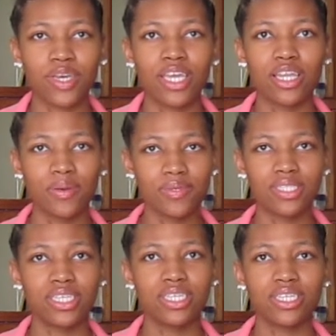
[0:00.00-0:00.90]
And I was
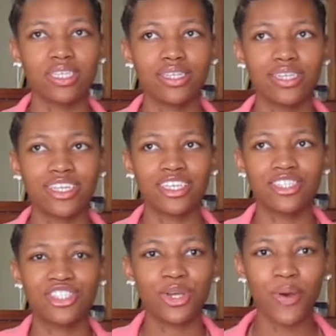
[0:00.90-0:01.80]
thinking,
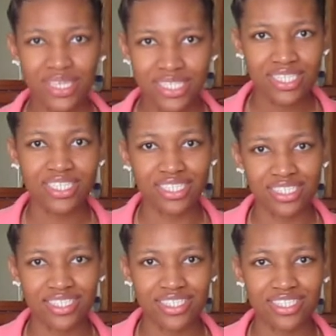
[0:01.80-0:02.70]

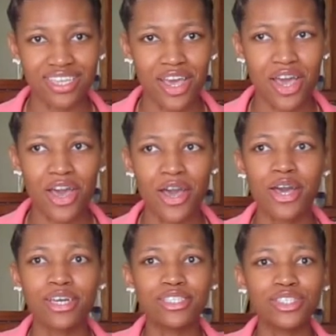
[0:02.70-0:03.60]
choices
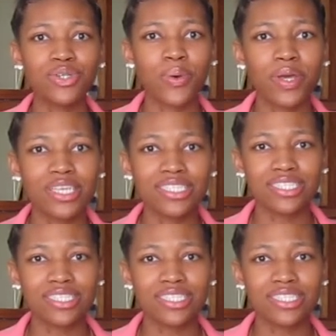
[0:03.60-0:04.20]
should